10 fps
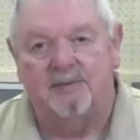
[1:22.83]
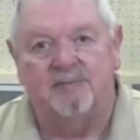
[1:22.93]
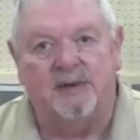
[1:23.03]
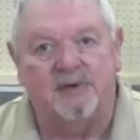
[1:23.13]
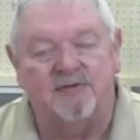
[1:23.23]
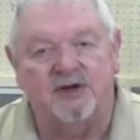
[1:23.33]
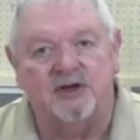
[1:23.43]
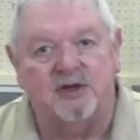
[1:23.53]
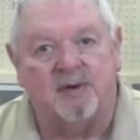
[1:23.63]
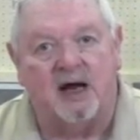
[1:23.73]
maybe
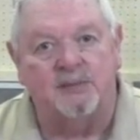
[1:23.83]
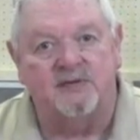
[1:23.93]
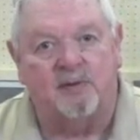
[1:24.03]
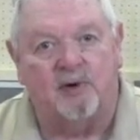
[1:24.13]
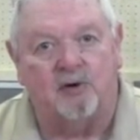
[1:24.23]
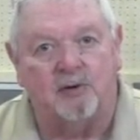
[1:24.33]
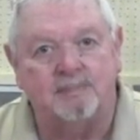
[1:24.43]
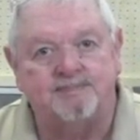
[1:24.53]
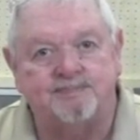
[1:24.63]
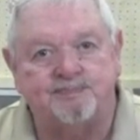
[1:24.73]
finish the bottom of a bowl.
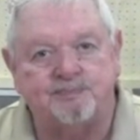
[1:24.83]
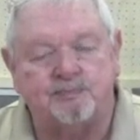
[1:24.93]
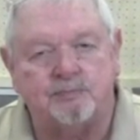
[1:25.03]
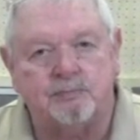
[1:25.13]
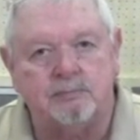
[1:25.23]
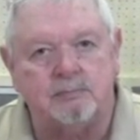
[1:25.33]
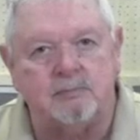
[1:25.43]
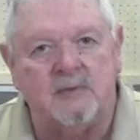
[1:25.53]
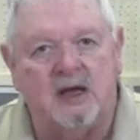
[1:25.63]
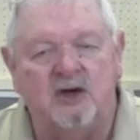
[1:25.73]

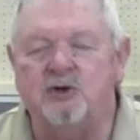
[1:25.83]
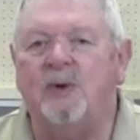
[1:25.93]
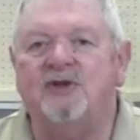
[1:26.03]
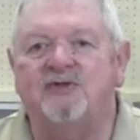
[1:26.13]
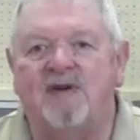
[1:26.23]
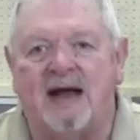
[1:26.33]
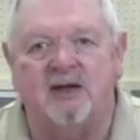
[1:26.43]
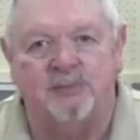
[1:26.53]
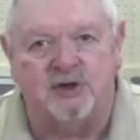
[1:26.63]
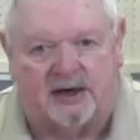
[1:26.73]
So what is
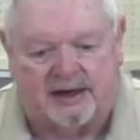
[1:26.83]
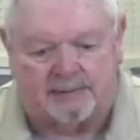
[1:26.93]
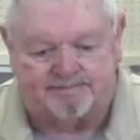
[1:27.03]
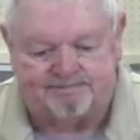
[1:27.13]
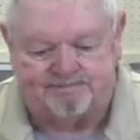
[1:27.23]
vacuum chucking?